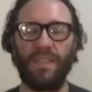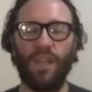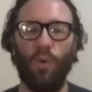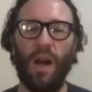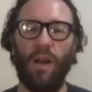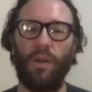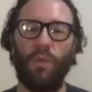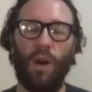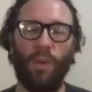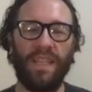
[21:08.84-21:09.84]
so
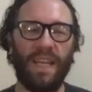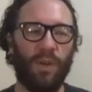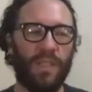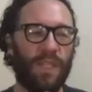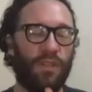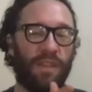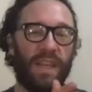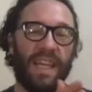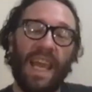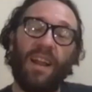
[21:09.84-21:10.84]
what we did was we took
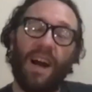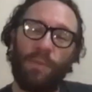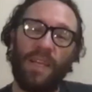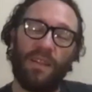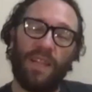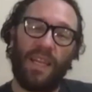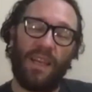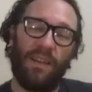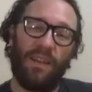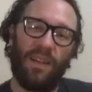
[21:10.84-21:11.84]
the cannot be
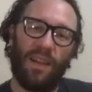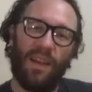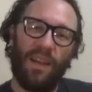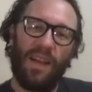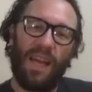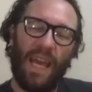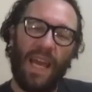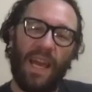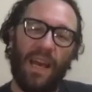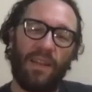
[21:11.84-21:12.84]
deleted
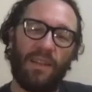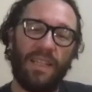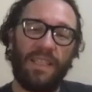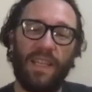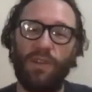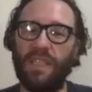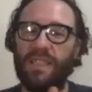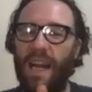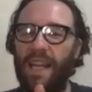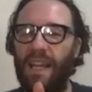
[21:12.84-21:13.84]
and continued to
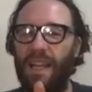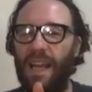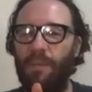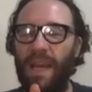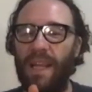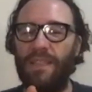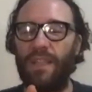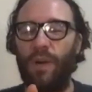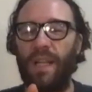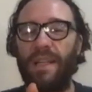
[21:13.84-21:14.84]
sign it and made it
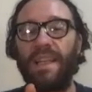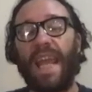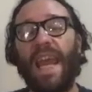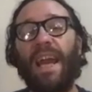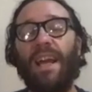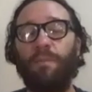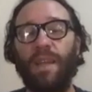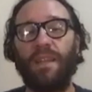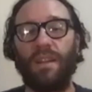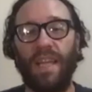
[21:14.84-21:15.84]
so it can
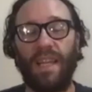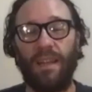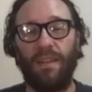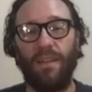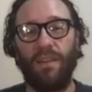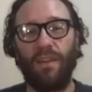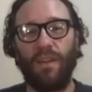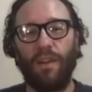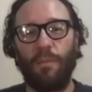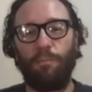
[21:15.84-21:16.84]
be deleted,
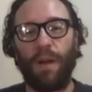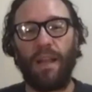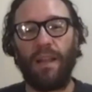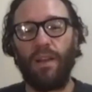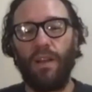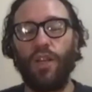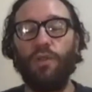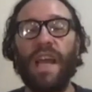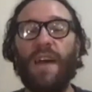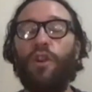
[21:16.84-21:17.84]
but you
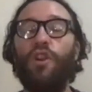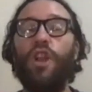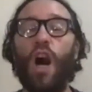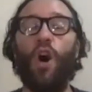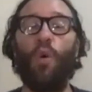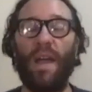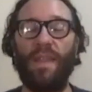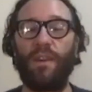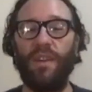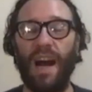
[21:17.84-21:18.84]
never know
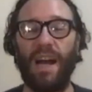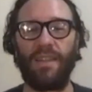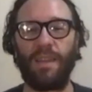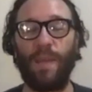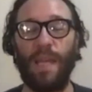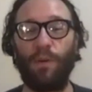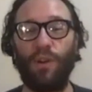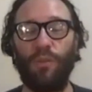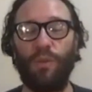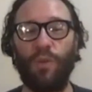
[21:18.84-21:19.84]
whether or not the people
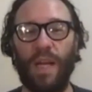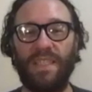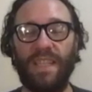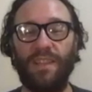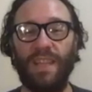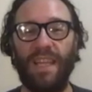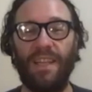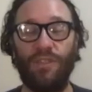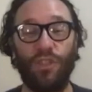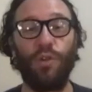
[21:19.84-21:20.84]
you're requesting delete
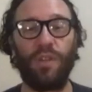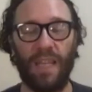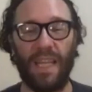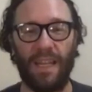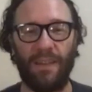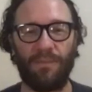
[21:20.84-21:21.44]
it do delete it.